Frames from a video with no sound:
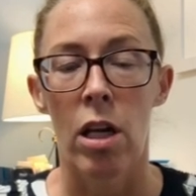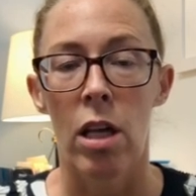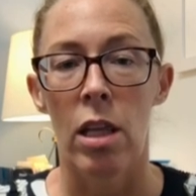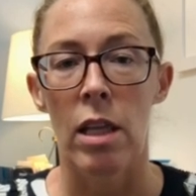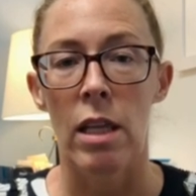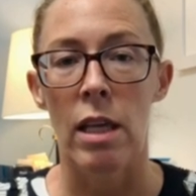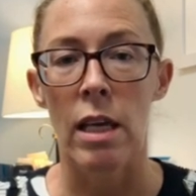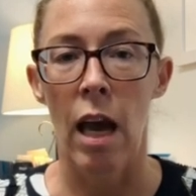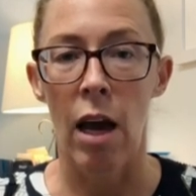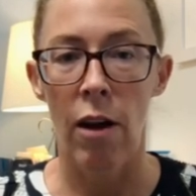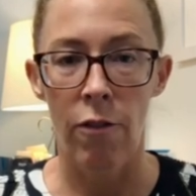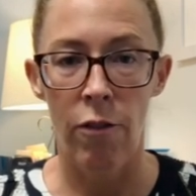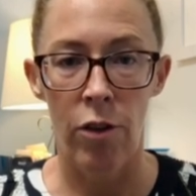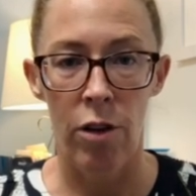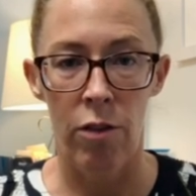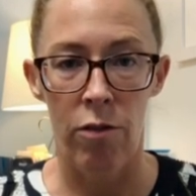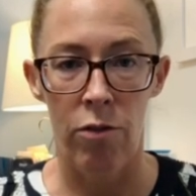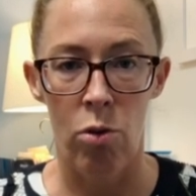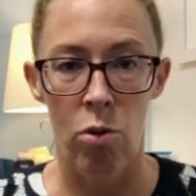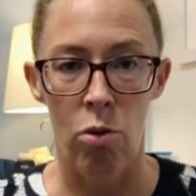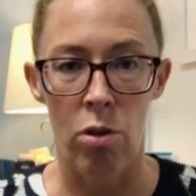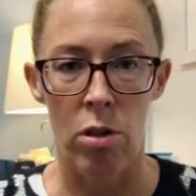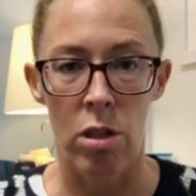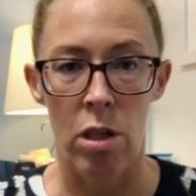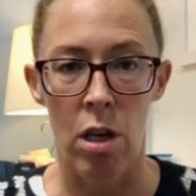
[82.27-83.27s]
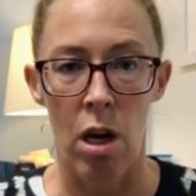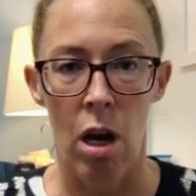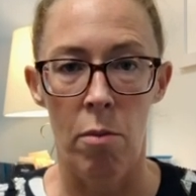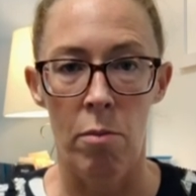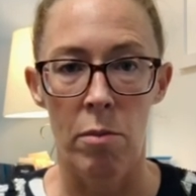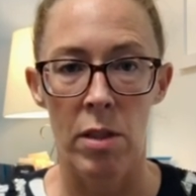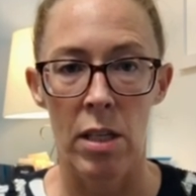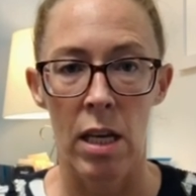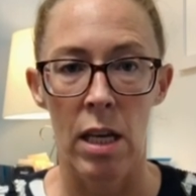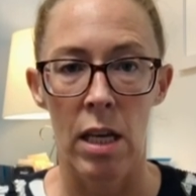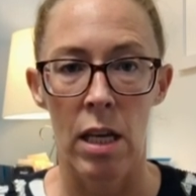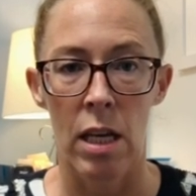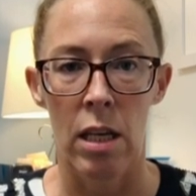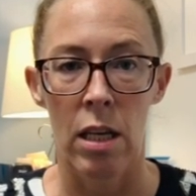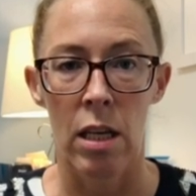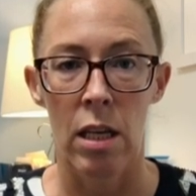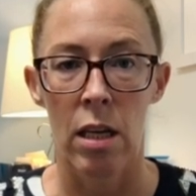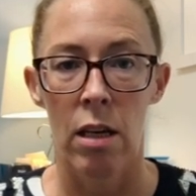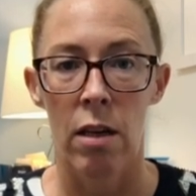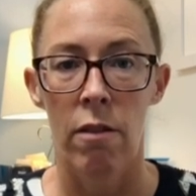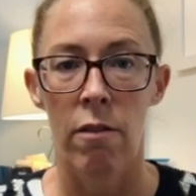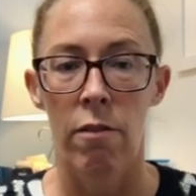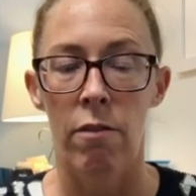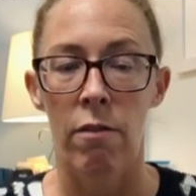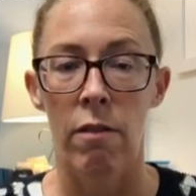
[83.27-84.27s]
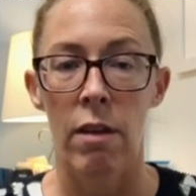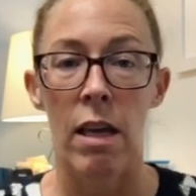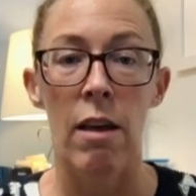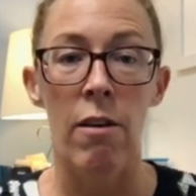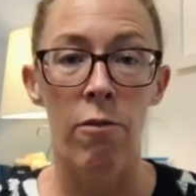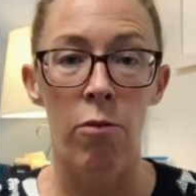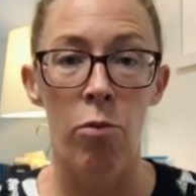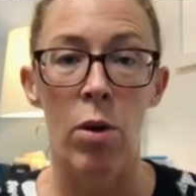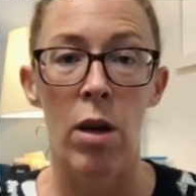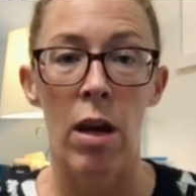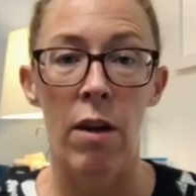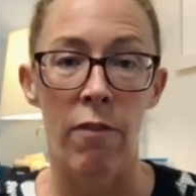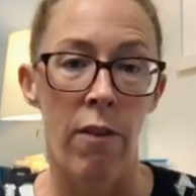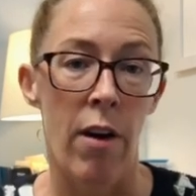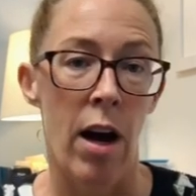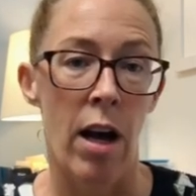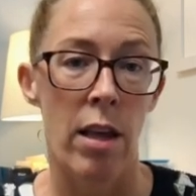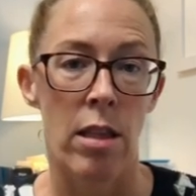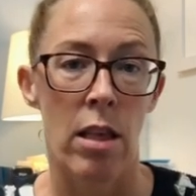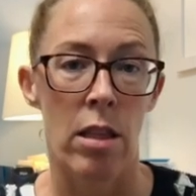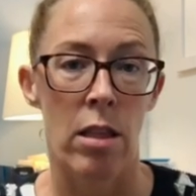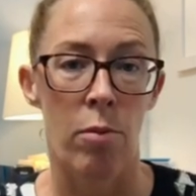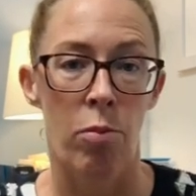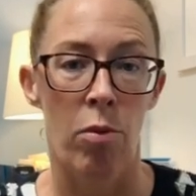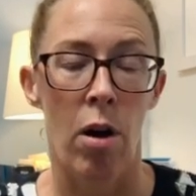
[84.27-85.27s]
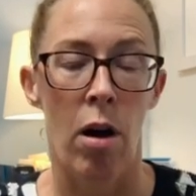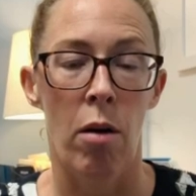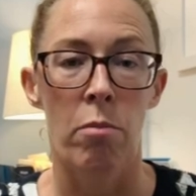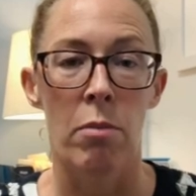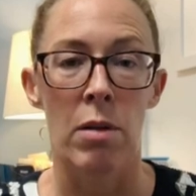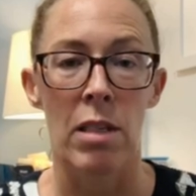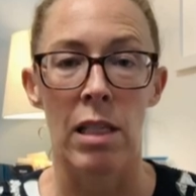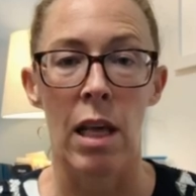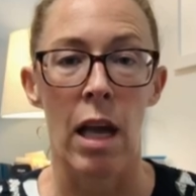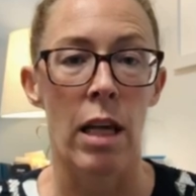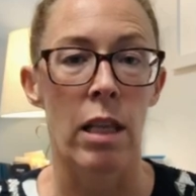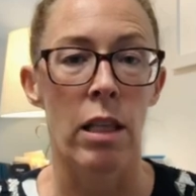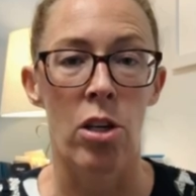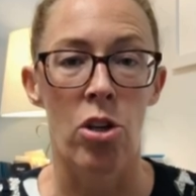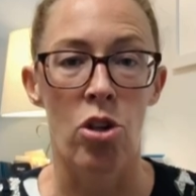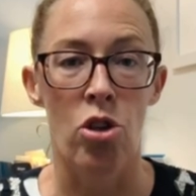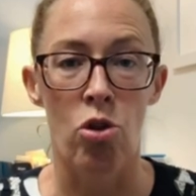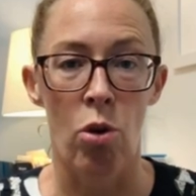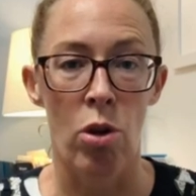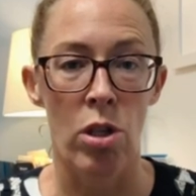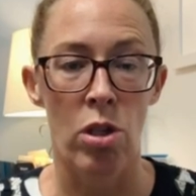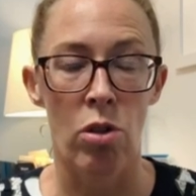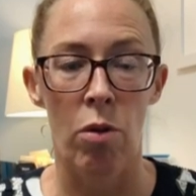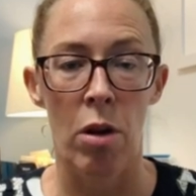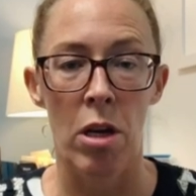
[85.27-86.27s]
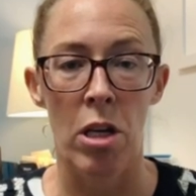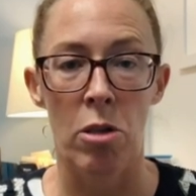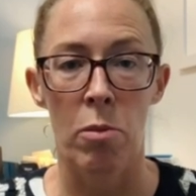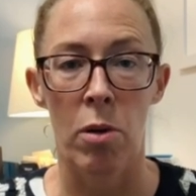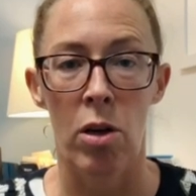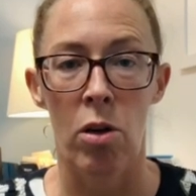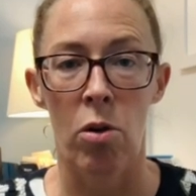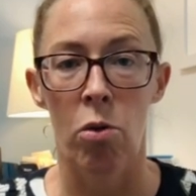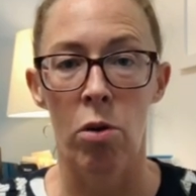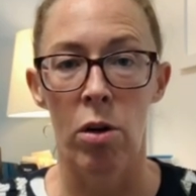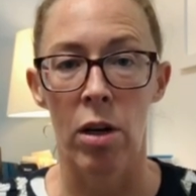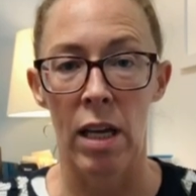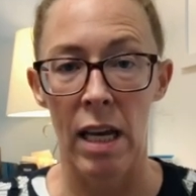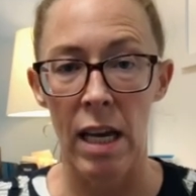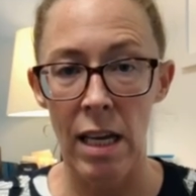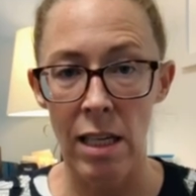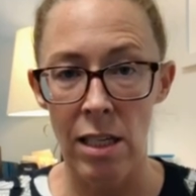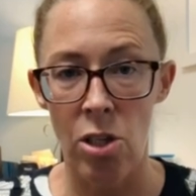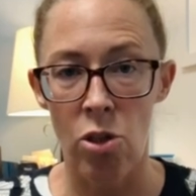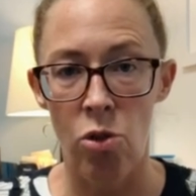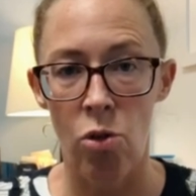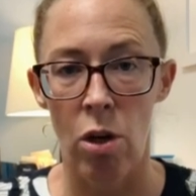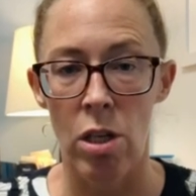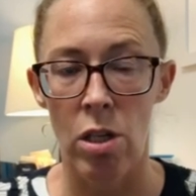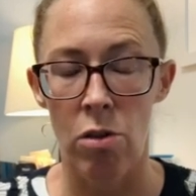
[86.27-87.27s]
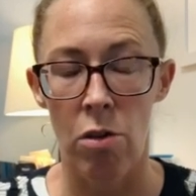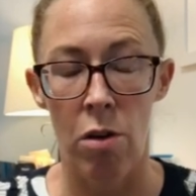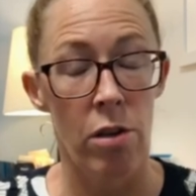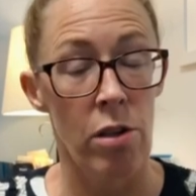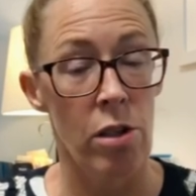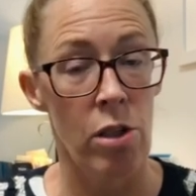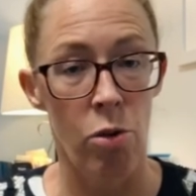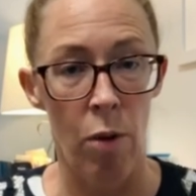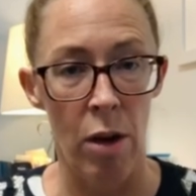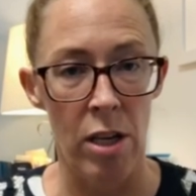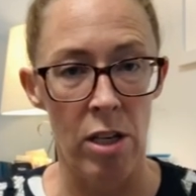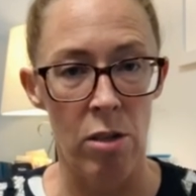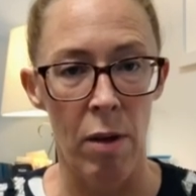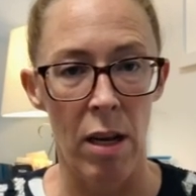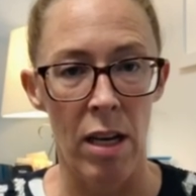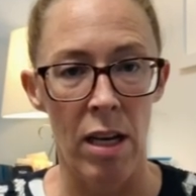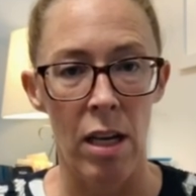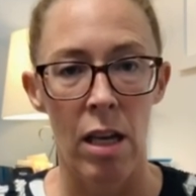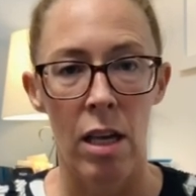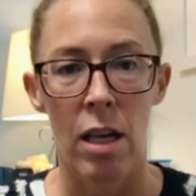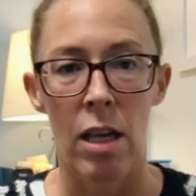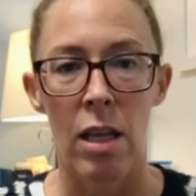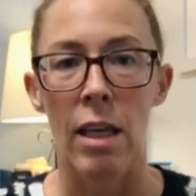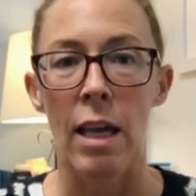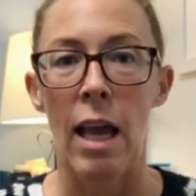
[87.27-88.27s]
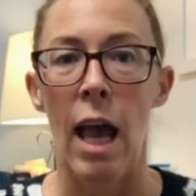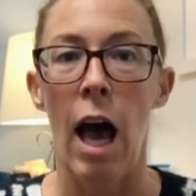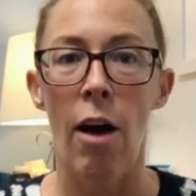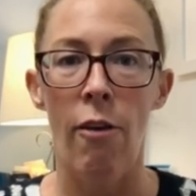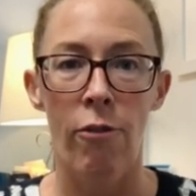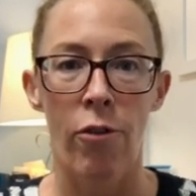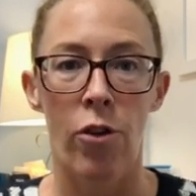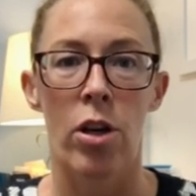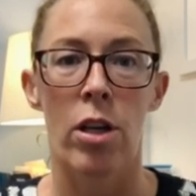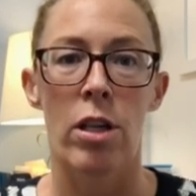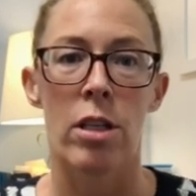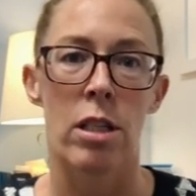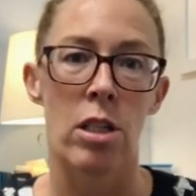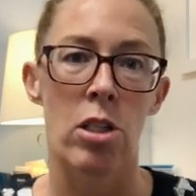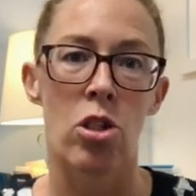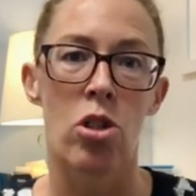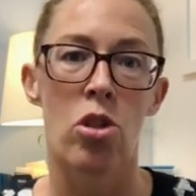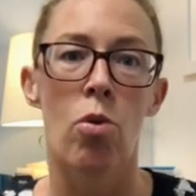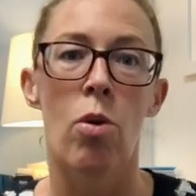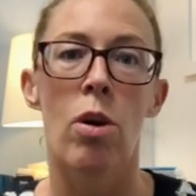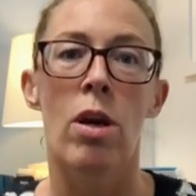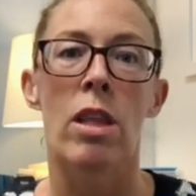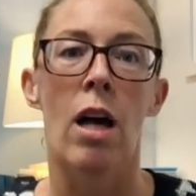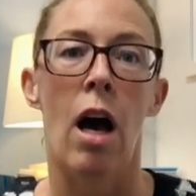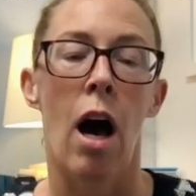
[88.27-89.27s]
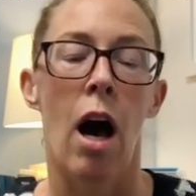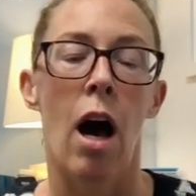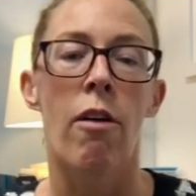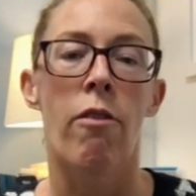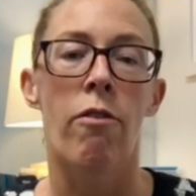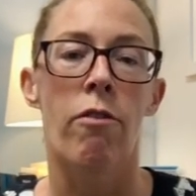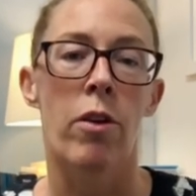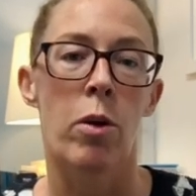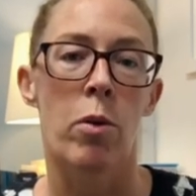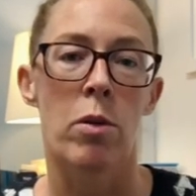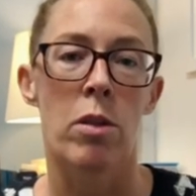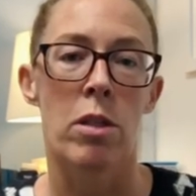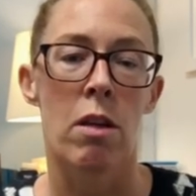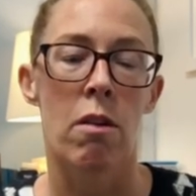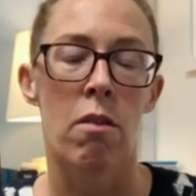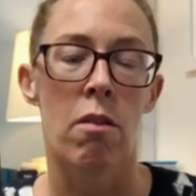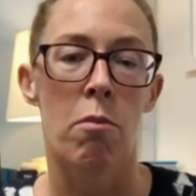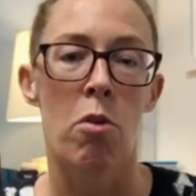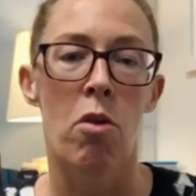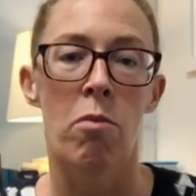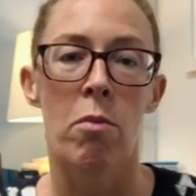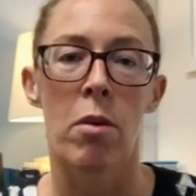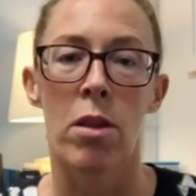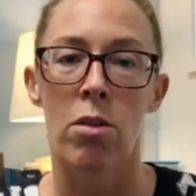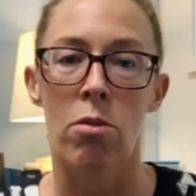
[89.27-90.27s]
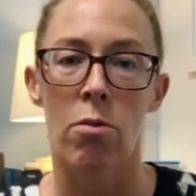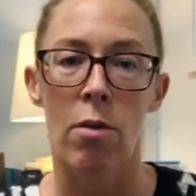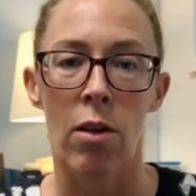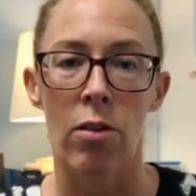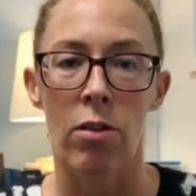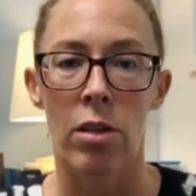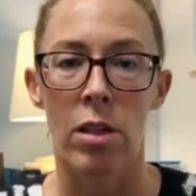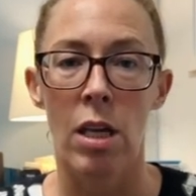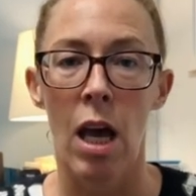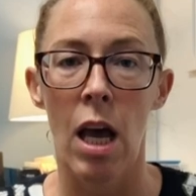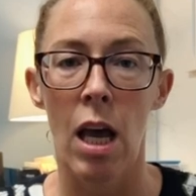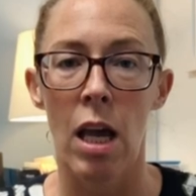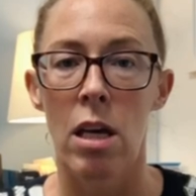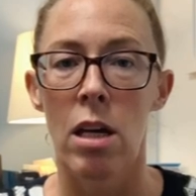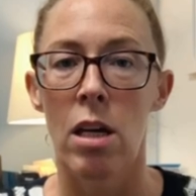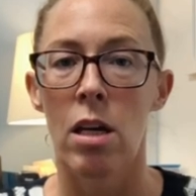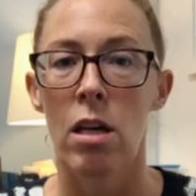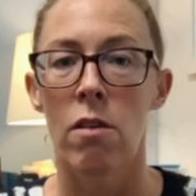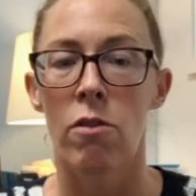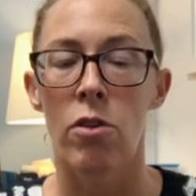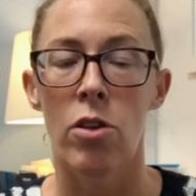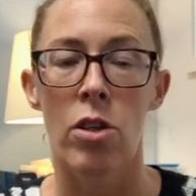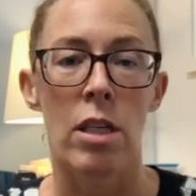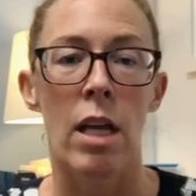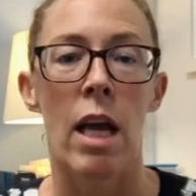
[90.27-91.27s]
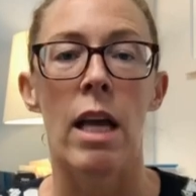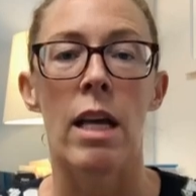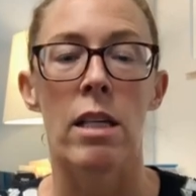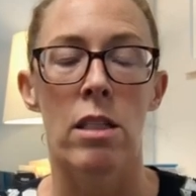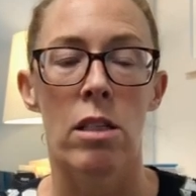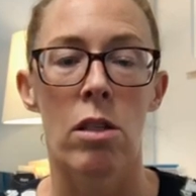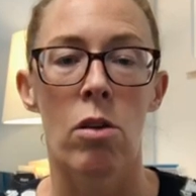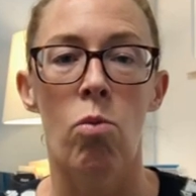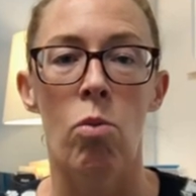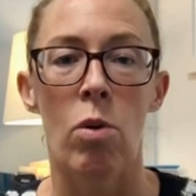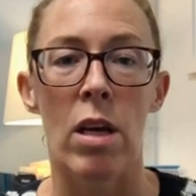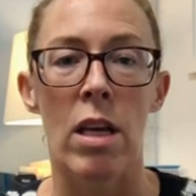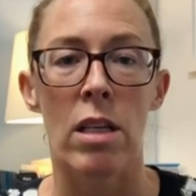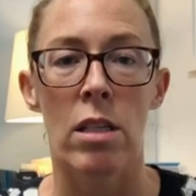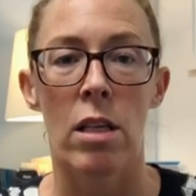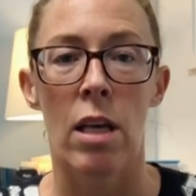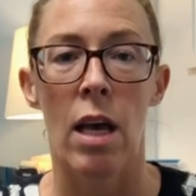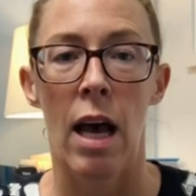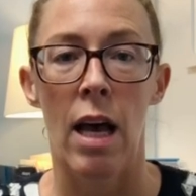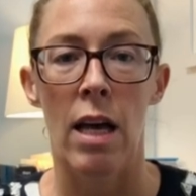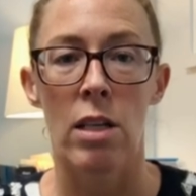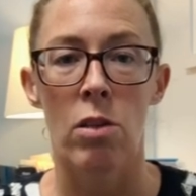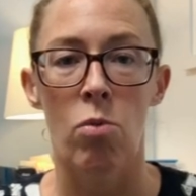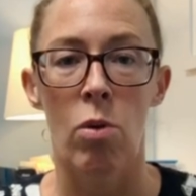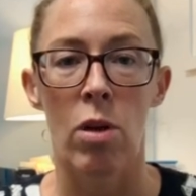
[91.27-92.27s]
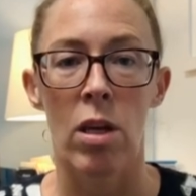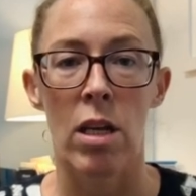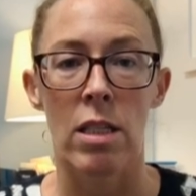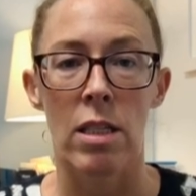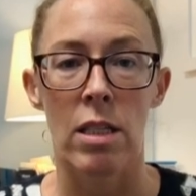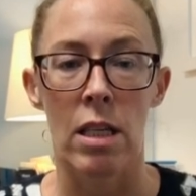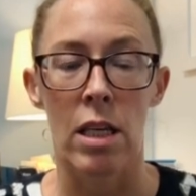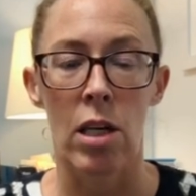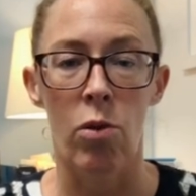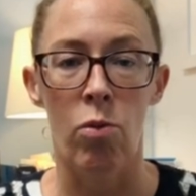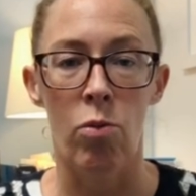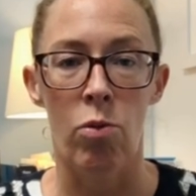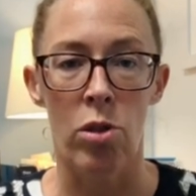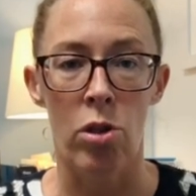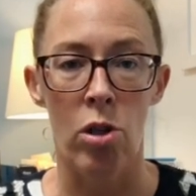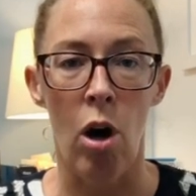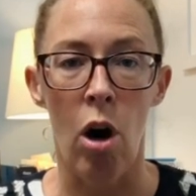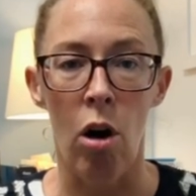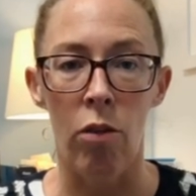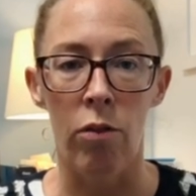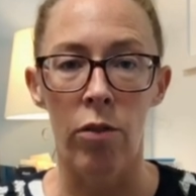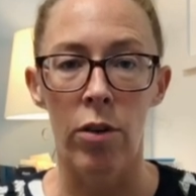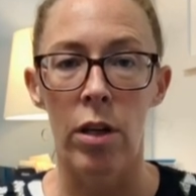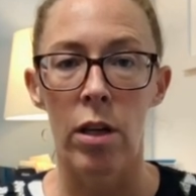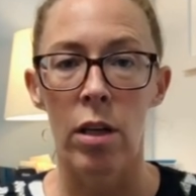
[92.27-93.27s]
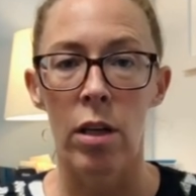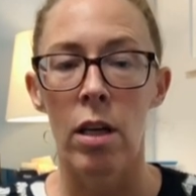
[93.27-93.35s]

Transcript: The effort, of course, comes in if we find that the problem is likely a joint derangement or it is a joint derangement. The effort is in doing the high frequency of the movement throughout the day for days to weeks as we see it resolve.